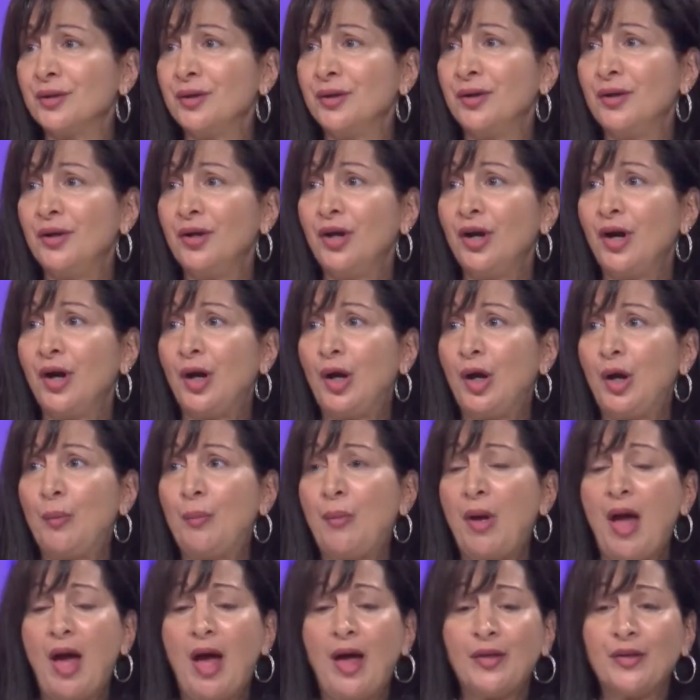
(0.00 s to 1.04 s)
Yeah.
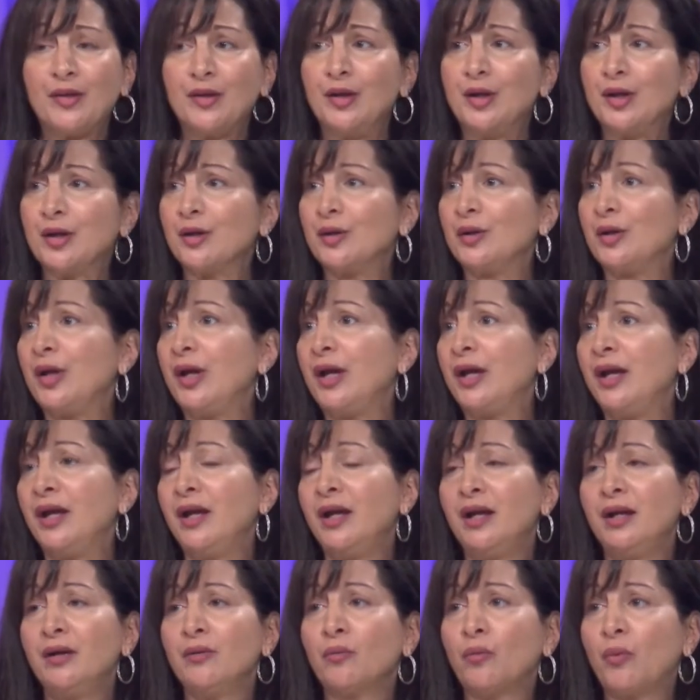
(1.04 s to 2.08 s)
Um,
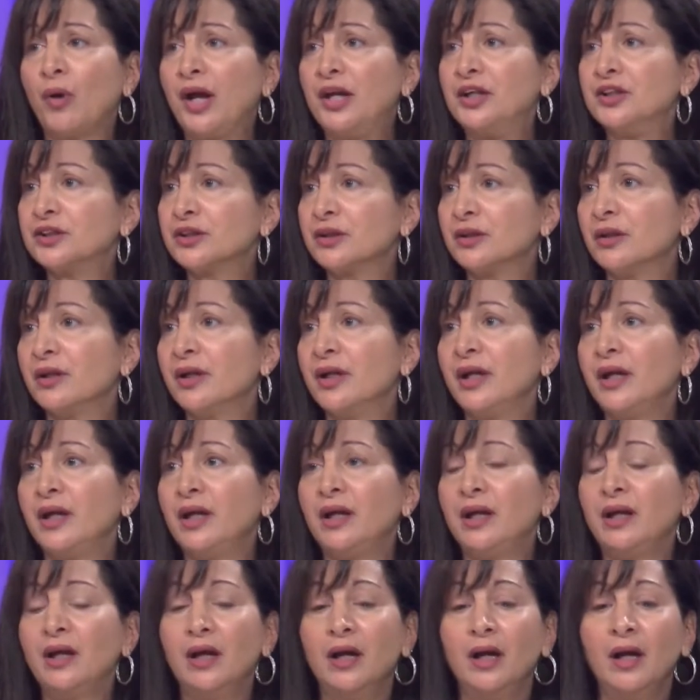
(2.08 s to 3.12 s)
ethnically,
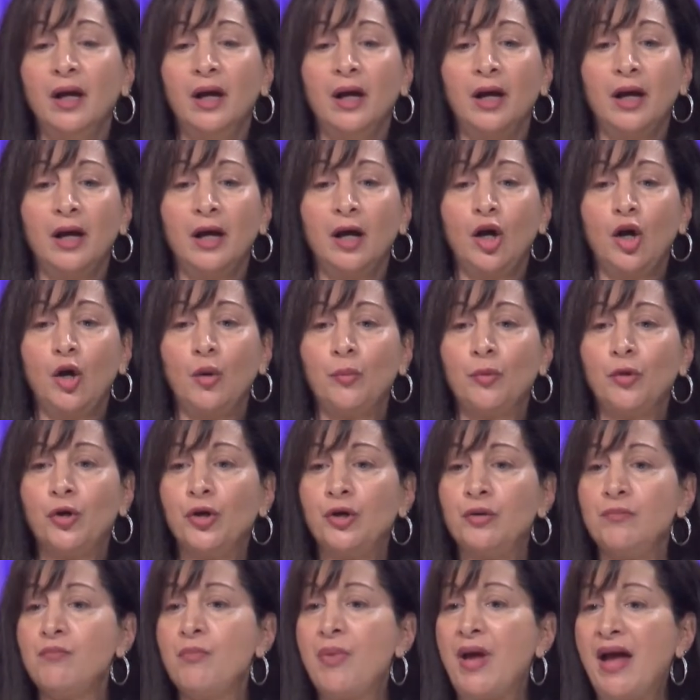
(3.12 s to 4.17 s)
racially, mm -hmm. um, mm-hmm.
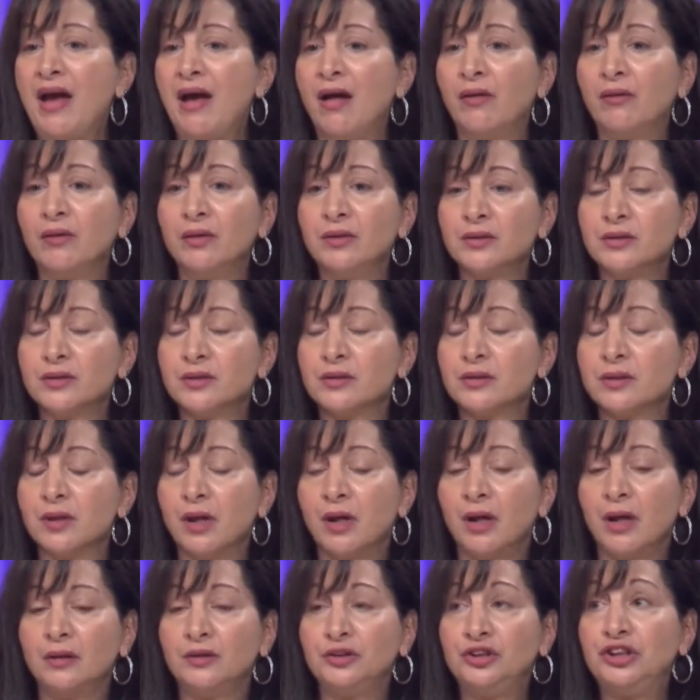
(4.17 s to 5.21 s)
good balance,
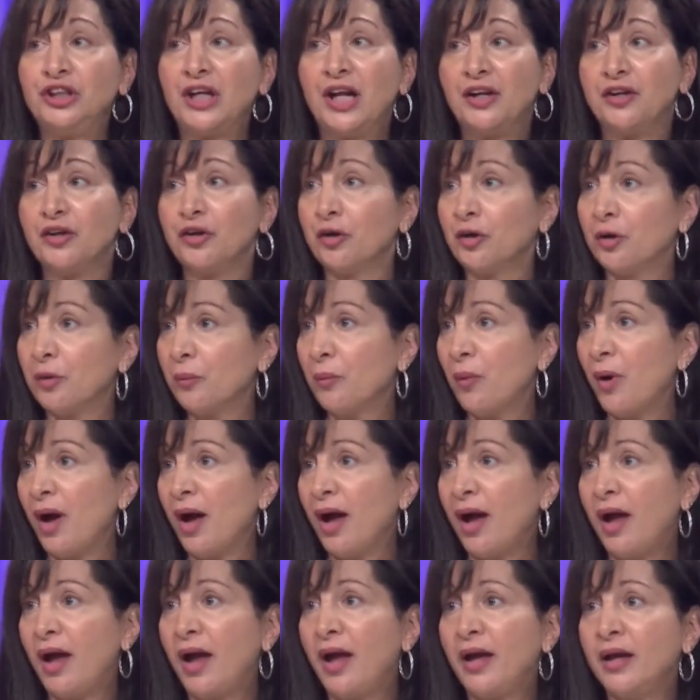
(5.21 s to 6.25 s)
uh,
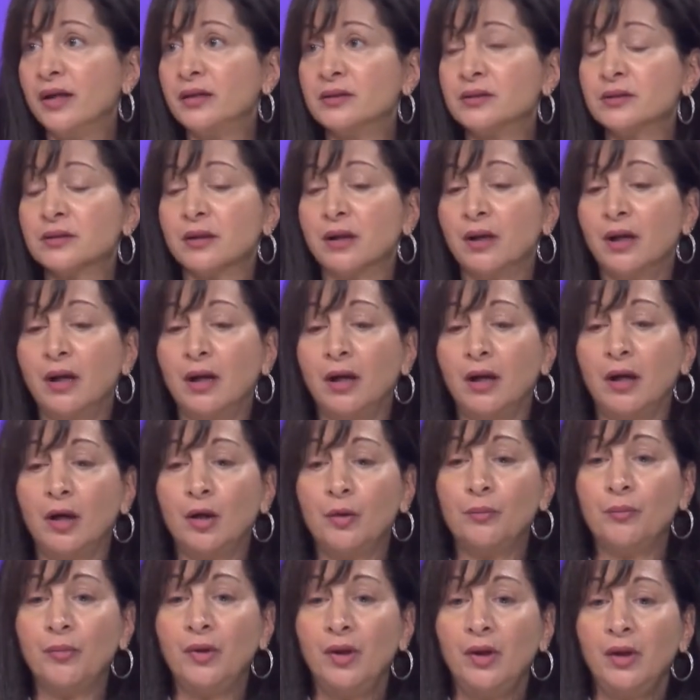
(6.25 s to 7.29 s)
gender-wise. Mm
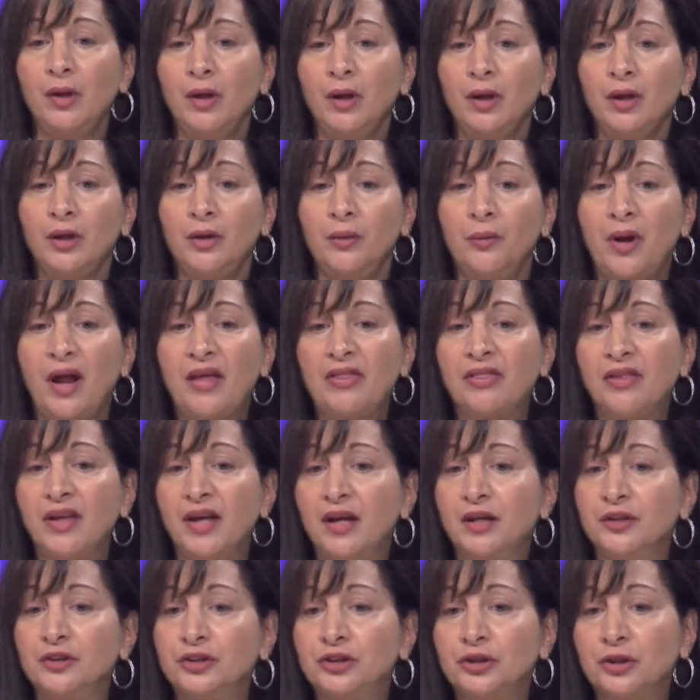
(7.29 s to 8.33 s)
um, you know, and I
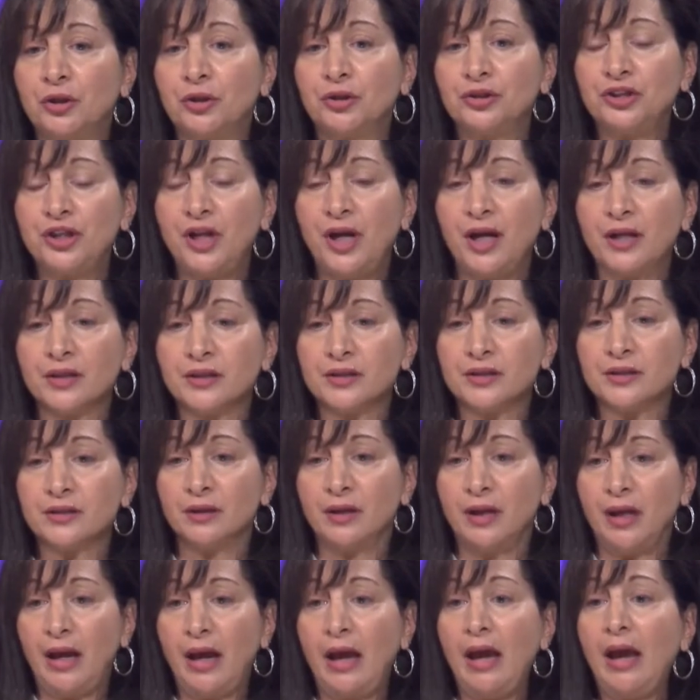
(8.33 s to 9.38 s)
think a church has to
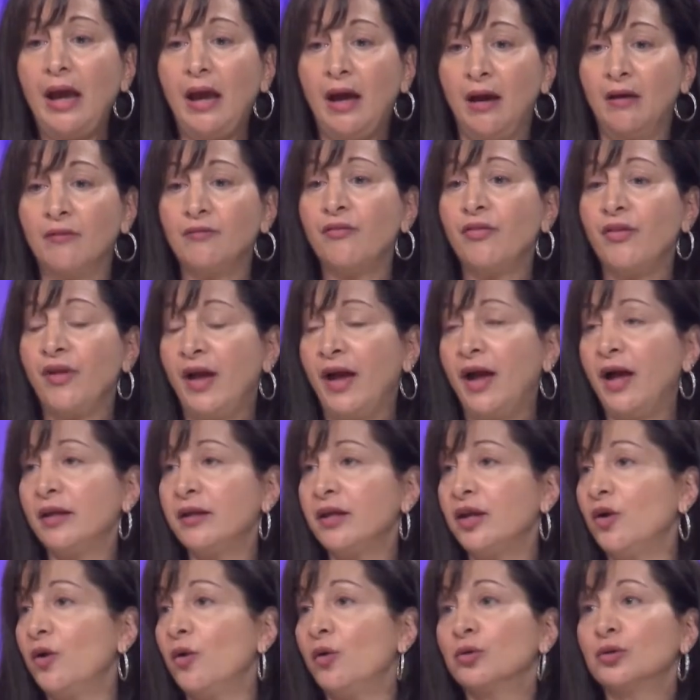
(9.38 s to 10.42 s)
have that.
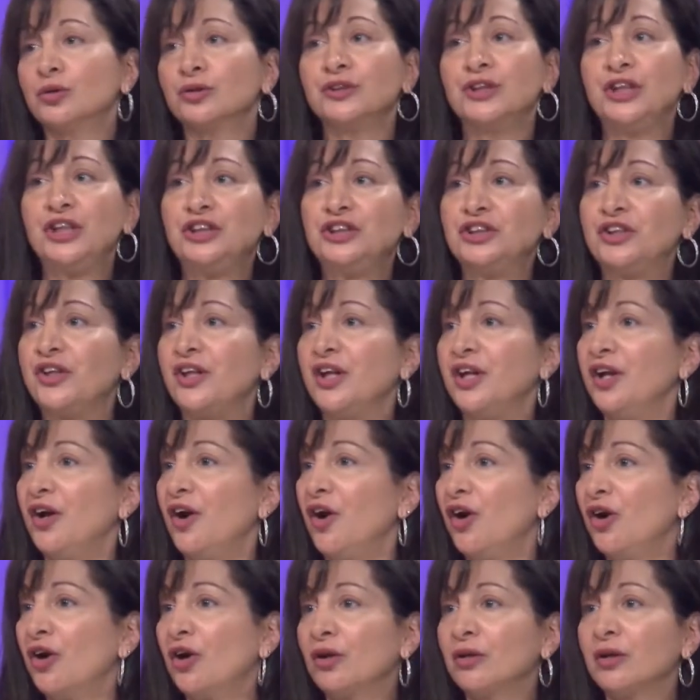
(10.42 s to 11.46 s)
The older teach the
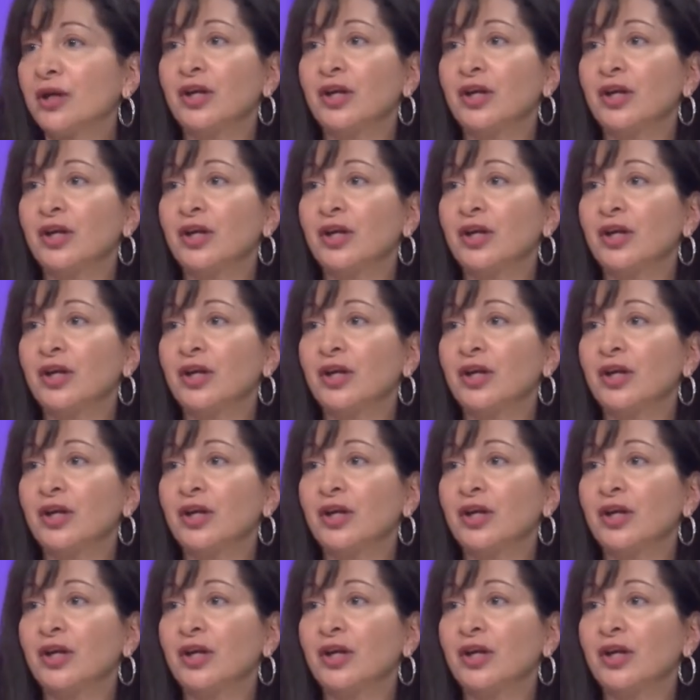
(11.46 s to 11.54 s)
younger.